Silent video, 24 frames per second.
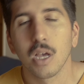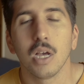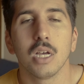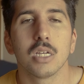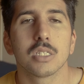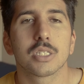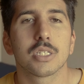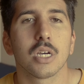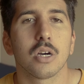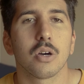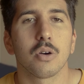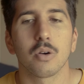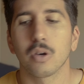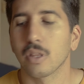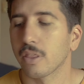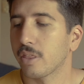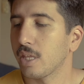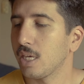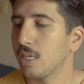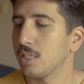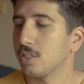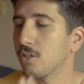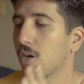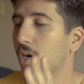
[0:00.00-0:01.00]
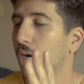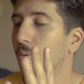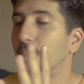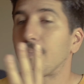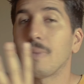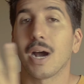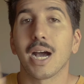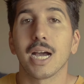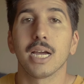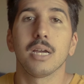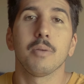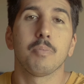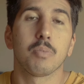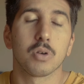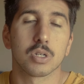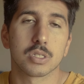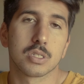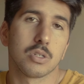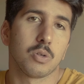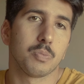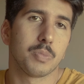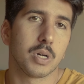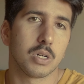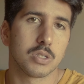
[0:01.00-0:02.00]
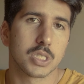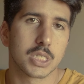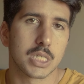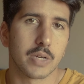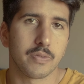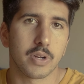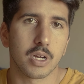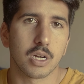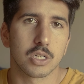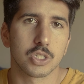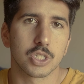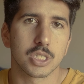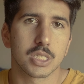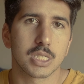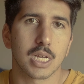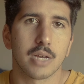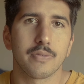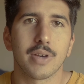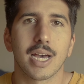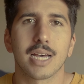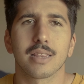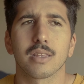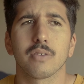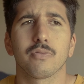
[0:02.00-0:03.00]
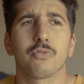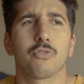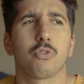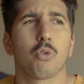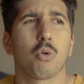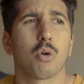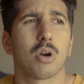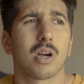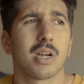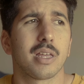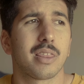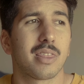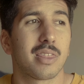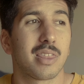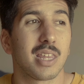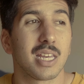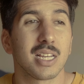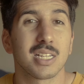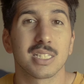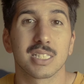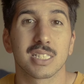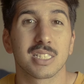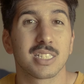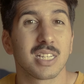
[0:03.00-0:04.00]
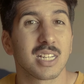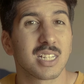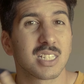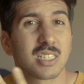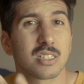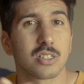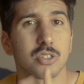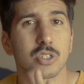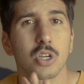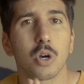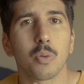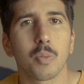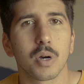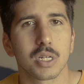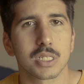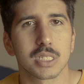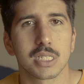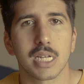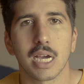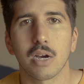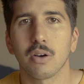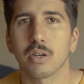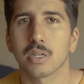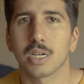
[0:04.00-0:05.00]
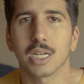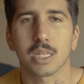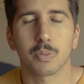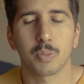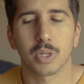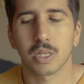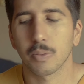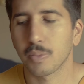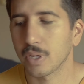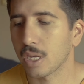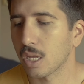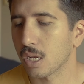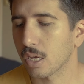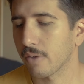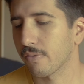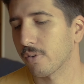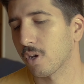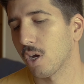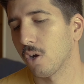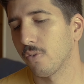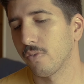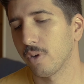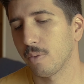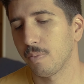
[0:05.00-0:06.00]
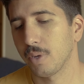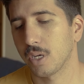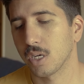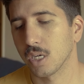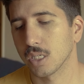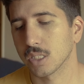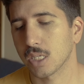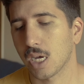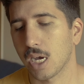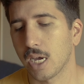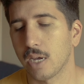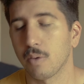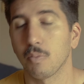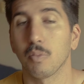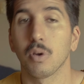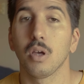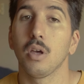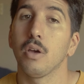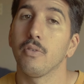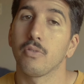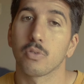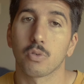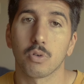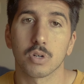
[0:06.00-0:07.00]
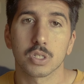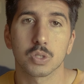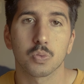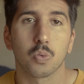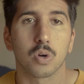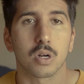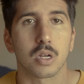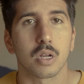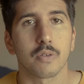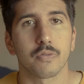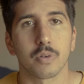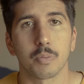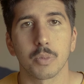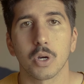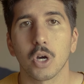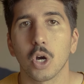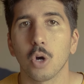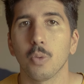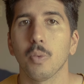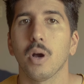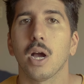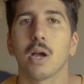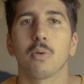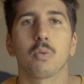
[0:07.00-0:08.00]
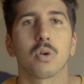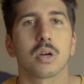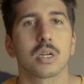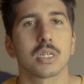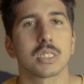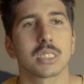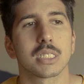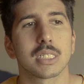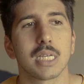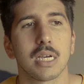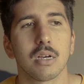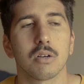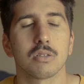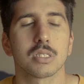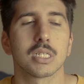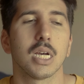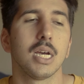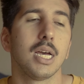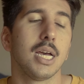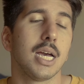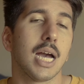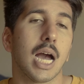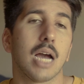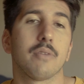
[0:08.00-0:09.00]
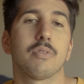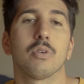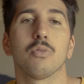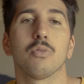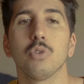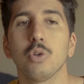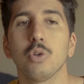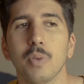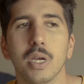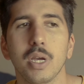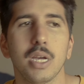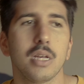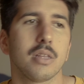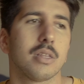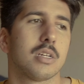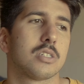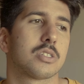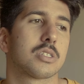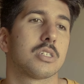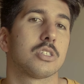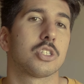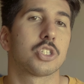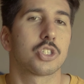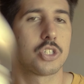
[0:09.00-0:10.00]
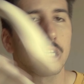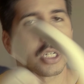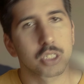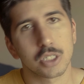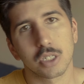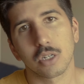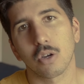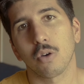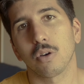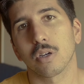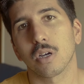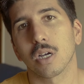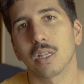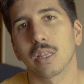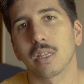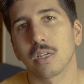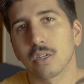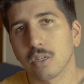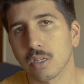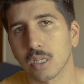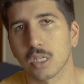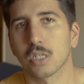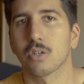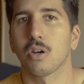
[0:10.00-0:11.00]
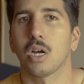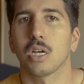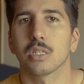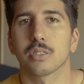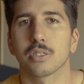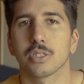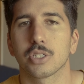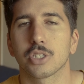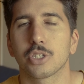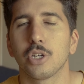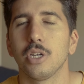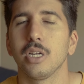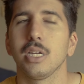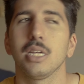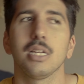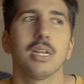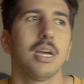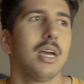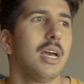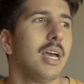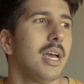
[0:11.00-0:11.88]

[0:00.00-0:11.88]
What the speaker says: So these are my personal Bose 700s. I've had them for, I think, 6 or so months now. Got them at the beginning of COVID because I'm, of course, working from home. I work in sales. I have a roommate. There's construction going on literally across the street.